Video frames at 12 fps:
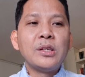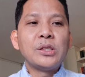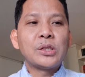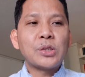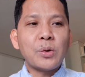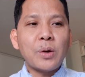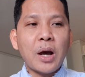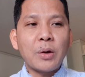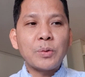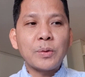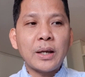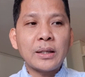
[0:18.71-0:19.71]
So how
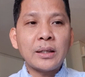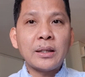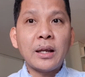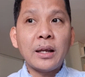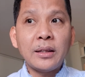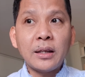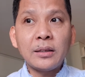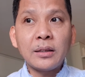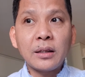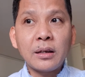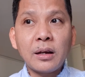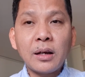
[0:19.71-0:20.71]
to get an
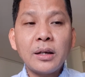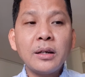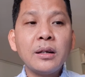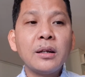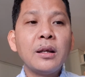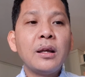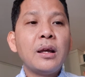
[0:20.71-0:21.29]
identity card?